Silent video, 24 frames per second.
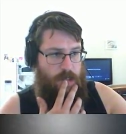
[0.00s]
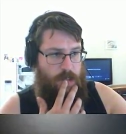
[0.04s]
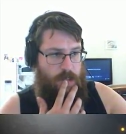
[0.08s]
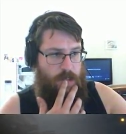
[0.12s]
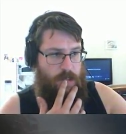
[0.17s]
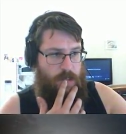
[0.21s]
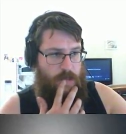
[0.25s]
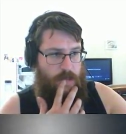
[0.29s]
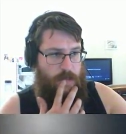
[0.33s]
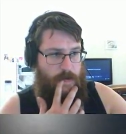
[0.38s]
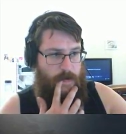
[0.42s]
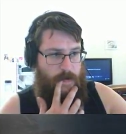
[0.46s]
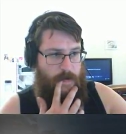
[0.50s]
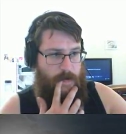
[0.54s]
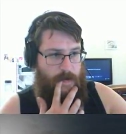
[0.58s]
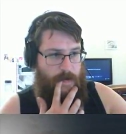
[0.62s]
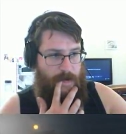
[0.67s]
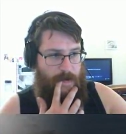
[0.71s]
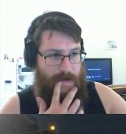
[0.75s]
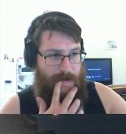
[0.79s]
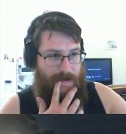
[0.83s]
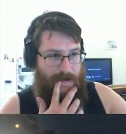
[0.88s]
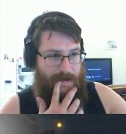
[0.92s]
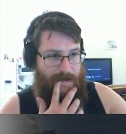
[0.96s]

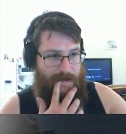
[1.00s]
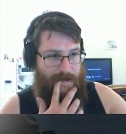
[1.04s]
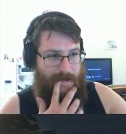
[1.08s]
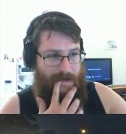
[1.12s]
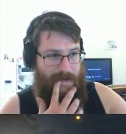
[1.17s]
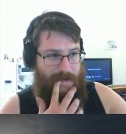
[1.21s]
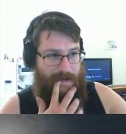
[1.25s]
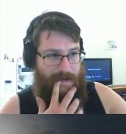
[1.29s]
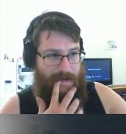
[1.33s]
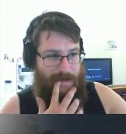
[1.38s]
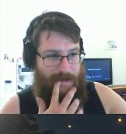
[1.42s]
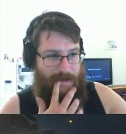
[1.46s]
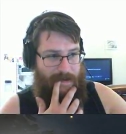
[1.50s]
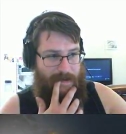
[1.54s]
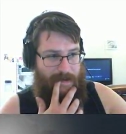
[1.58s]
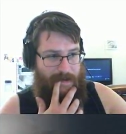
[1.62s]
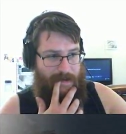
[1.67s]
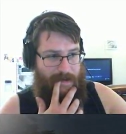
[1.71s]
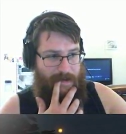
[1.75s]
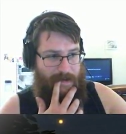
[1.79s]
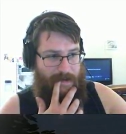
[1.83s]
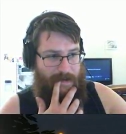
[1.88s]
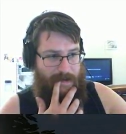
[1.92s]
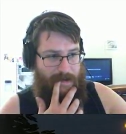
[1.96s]

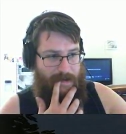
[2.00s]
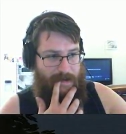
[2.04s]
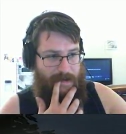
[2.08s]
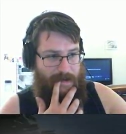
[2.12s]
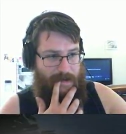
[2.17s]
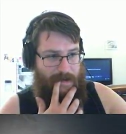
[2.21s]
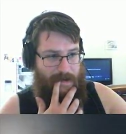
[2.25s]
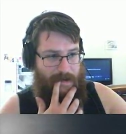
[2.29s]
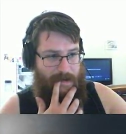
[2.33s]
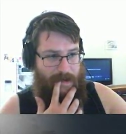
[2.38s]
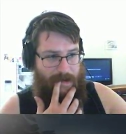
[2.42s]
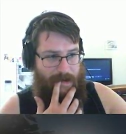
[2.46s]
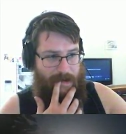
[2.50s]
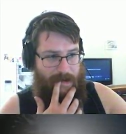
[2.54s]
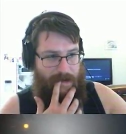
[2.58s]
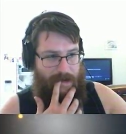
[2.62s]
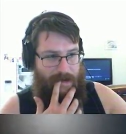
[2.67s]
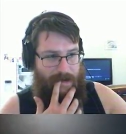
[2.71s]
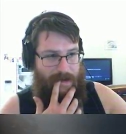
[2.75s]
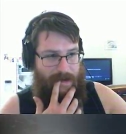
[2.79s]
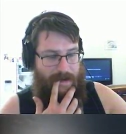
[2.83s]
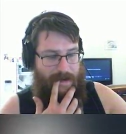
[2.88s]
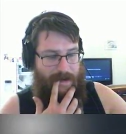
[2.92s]
(silence)